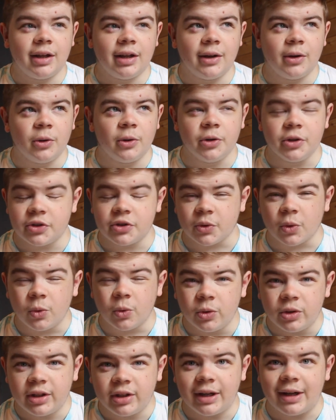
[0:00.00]
on its
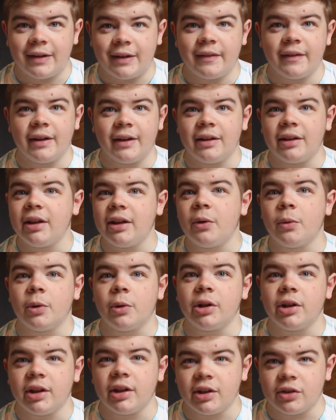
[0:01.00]
own, and then League 1
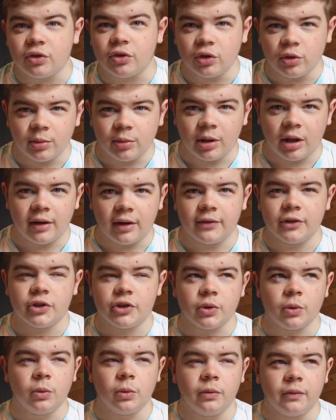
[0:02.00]
and League 2 will have its
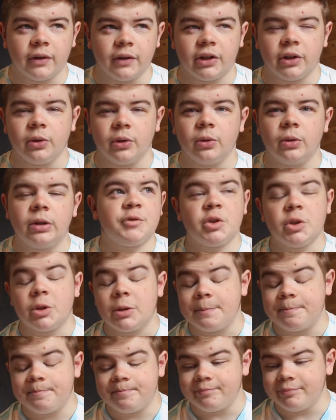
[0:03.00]
own video. So
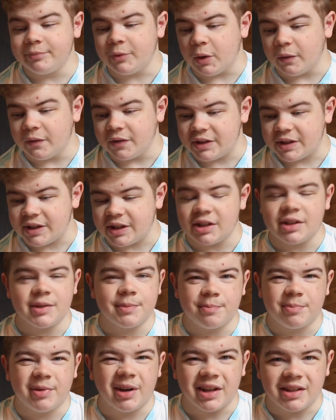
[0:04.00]
obviously it's
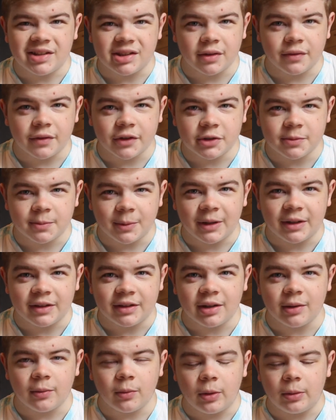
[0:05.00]
pretty
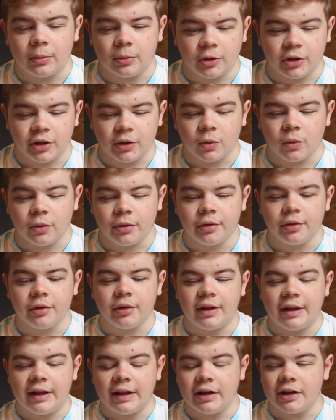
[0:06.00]
self-explanatory what I'm going to go through
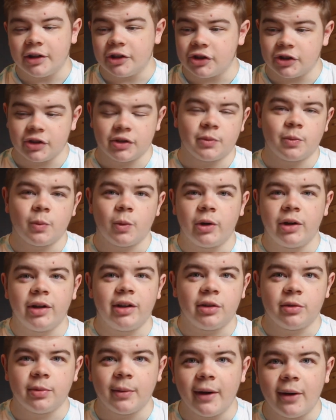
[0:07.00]
here. It's just 1 to
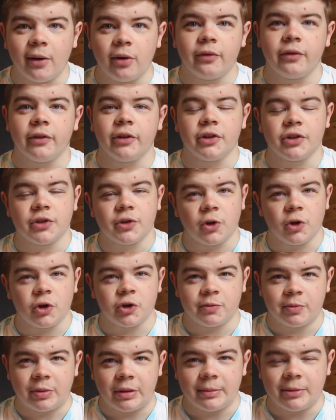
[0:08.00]
12 in the Scottish
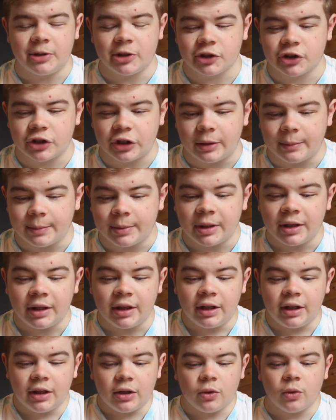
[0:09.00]
Premiership,
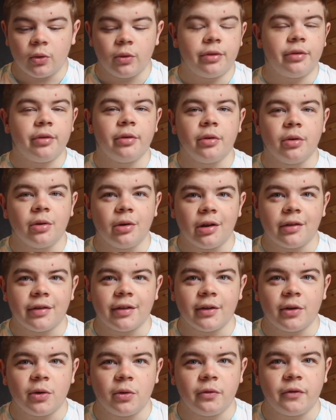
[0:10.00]
going through who I
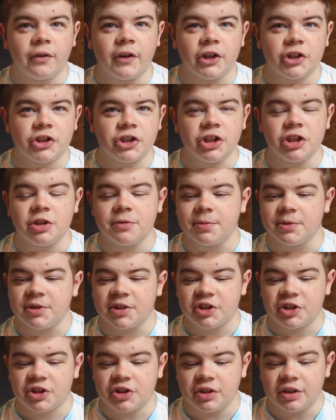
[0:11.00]
think will finish in each
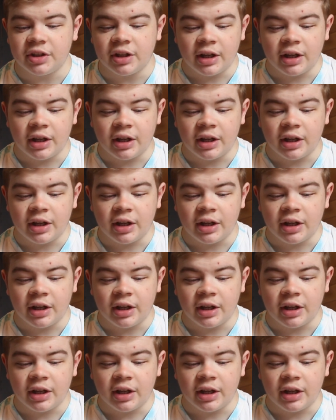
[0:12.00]
position.